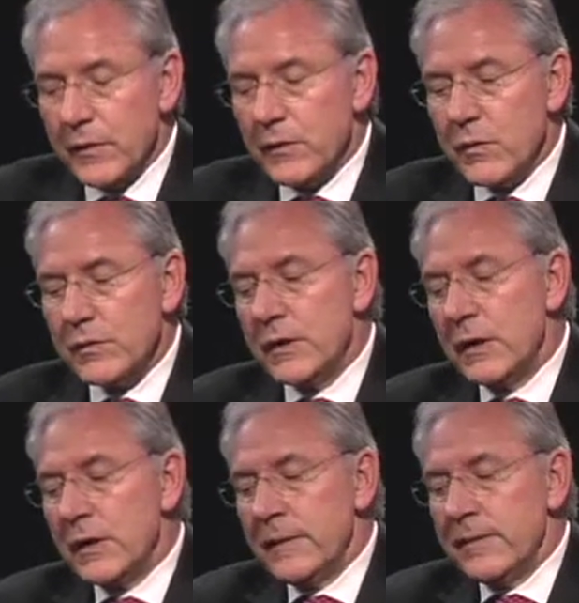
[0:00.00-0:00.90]
Well, of course,
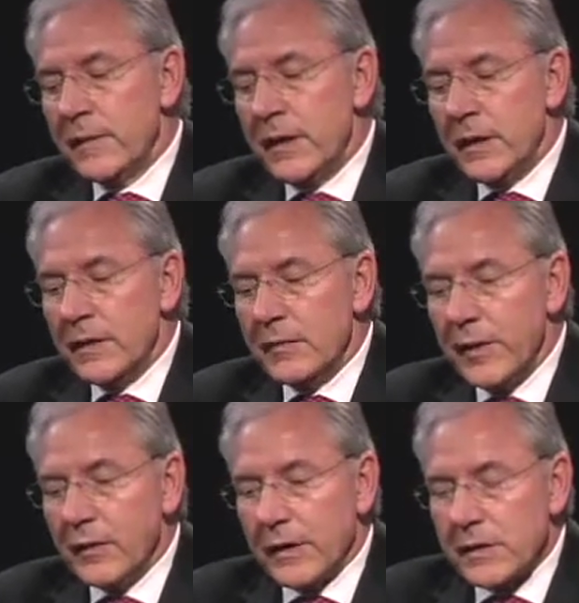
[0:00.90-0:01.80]
in
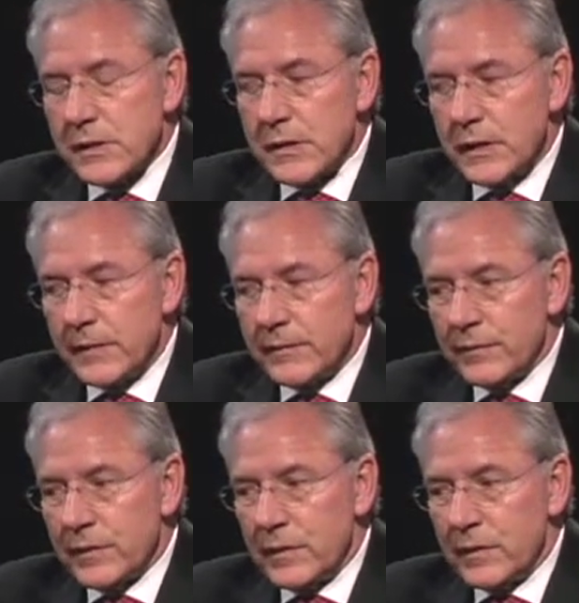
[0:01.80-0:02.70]
buildings,
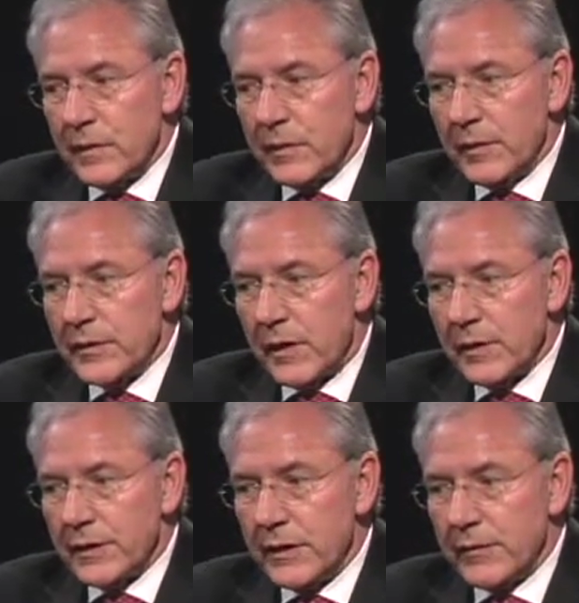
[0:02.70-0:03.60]
the
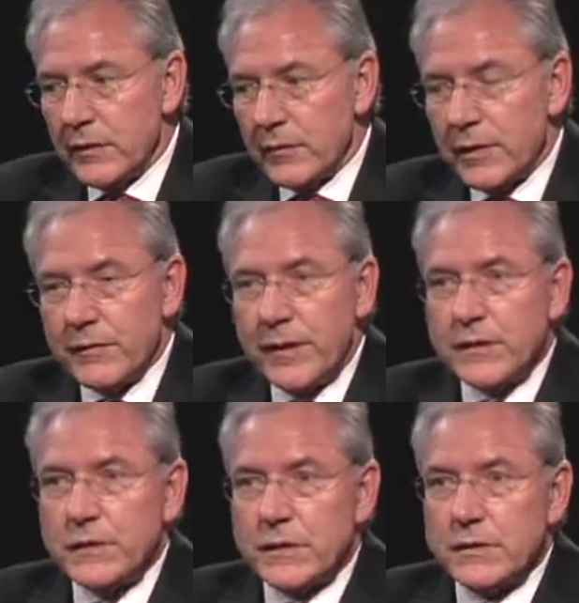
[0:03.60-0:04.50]
majority of your
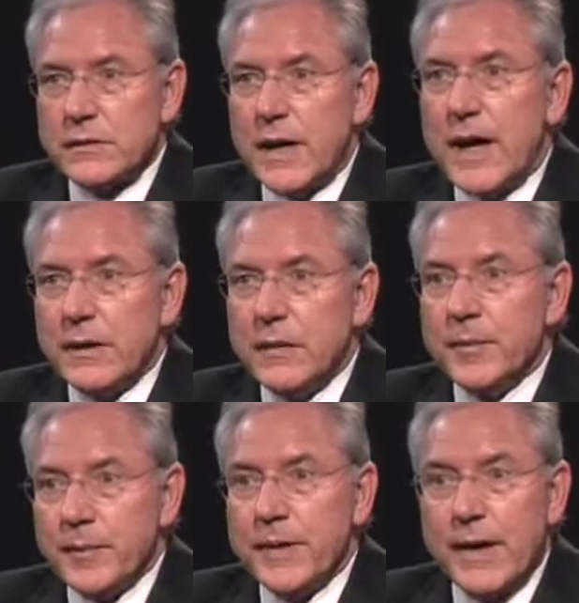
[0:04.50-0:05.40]
renovation is tied
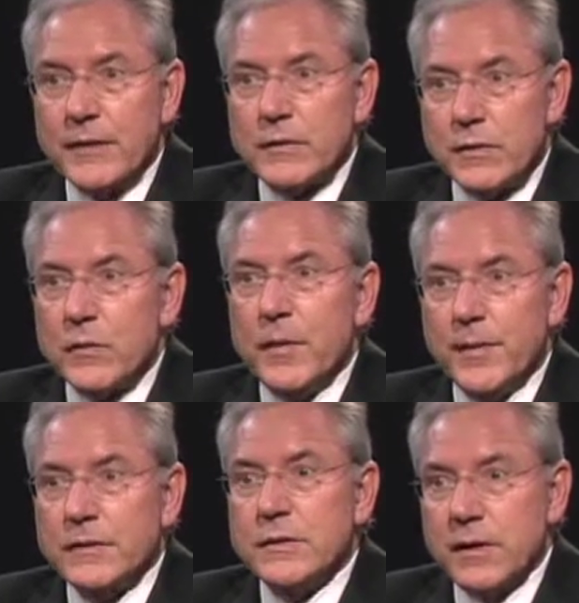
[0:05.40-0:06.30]
up in mechanical
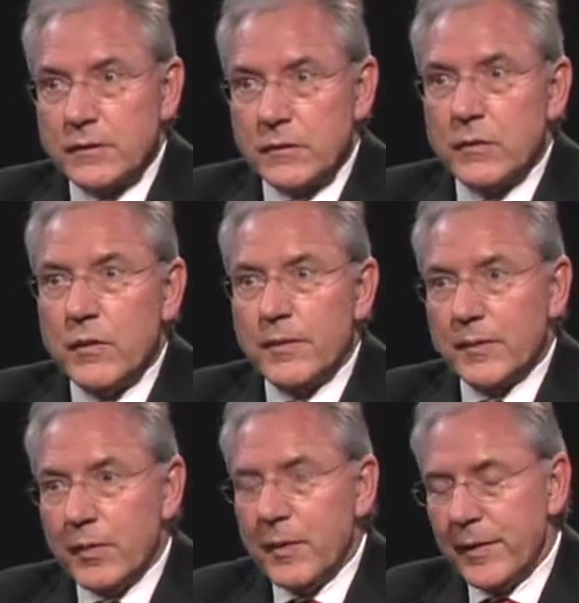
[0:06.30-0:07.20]
equipment, electrical
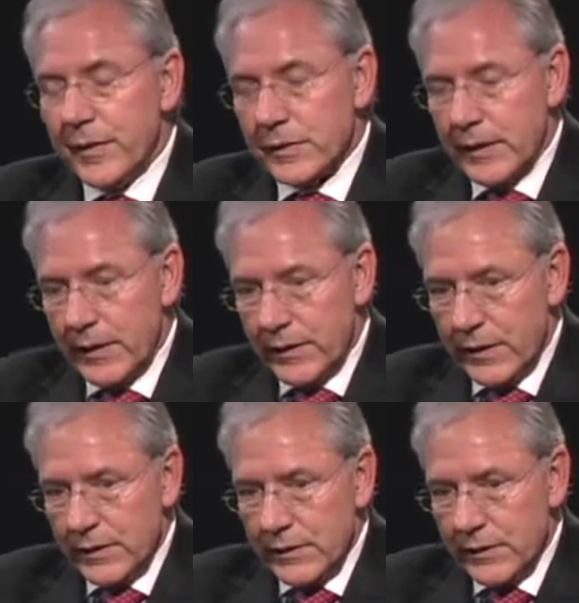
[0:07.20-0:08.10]
equipment, plumbing, those kind of
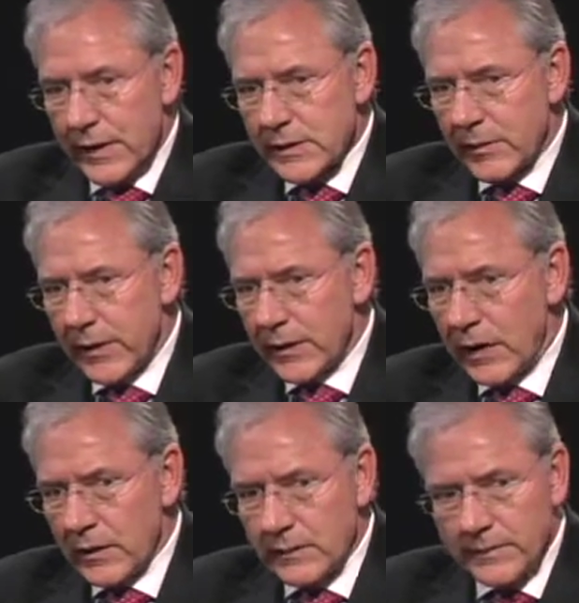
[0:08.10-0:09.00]
things. So that's a big
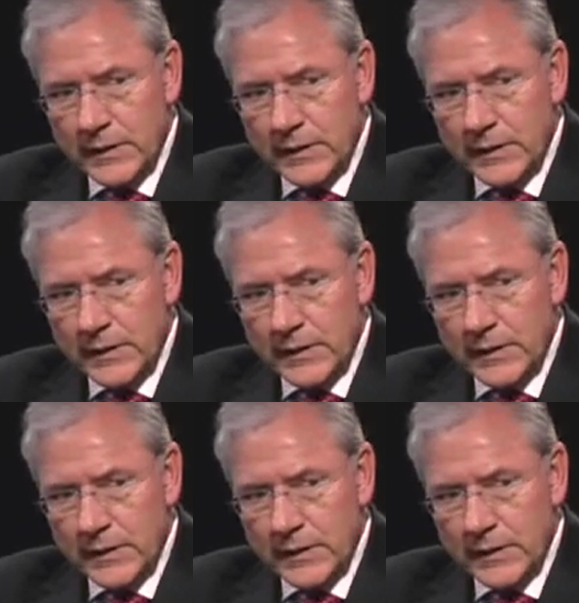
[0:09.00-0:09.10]
dollar.